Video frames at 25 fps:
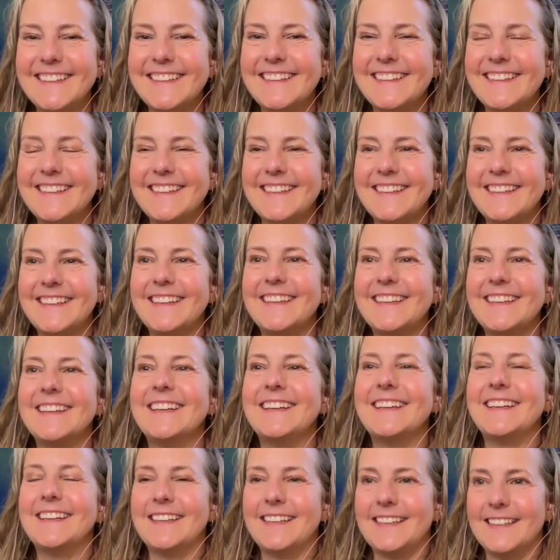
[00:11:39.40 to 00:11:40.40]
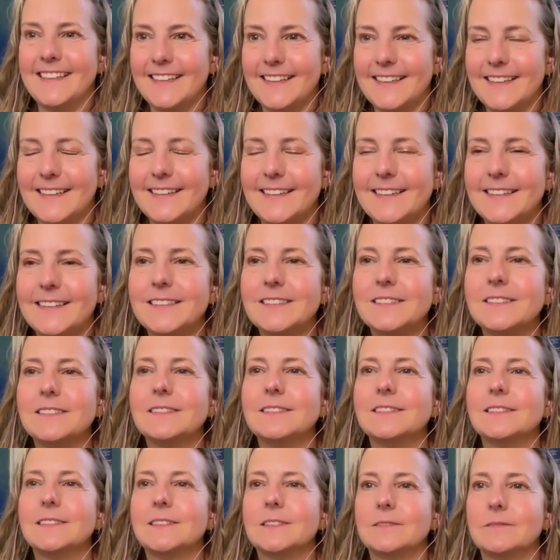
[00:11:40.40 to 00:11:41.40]

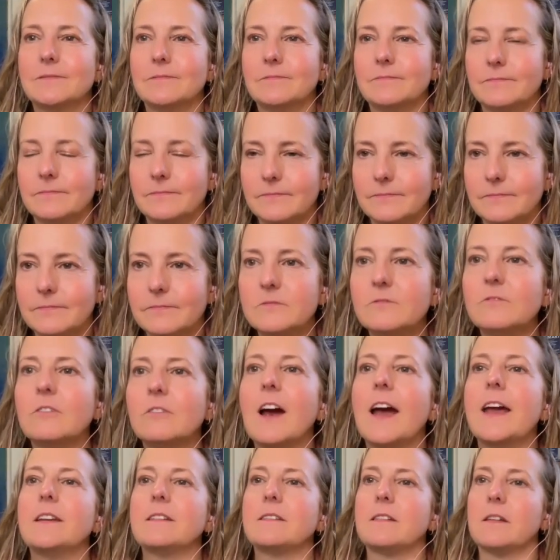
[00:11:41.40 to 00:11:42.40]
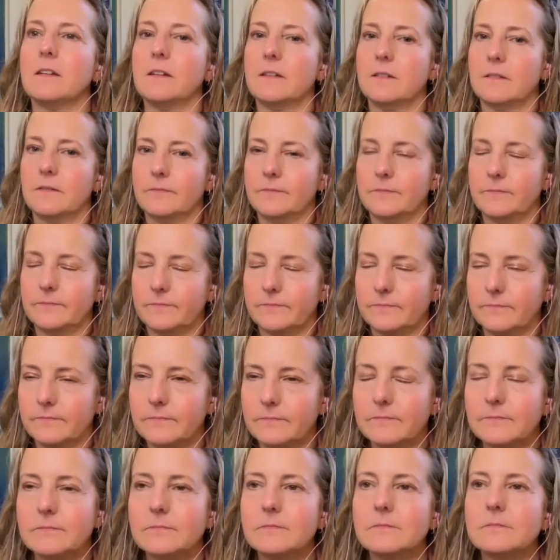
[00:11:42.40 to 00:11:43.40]

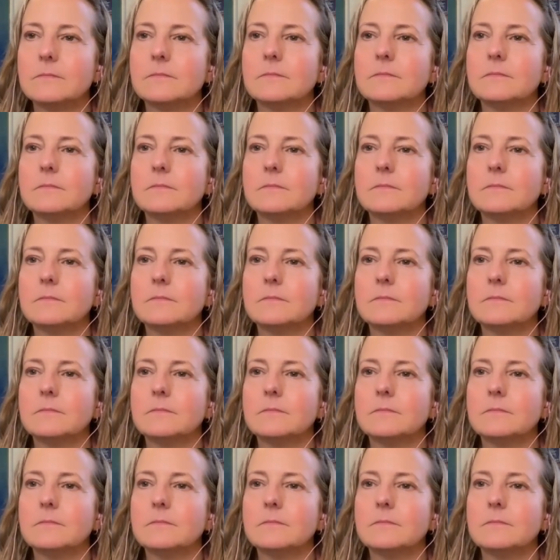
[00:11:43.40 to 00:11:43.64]
[no speech]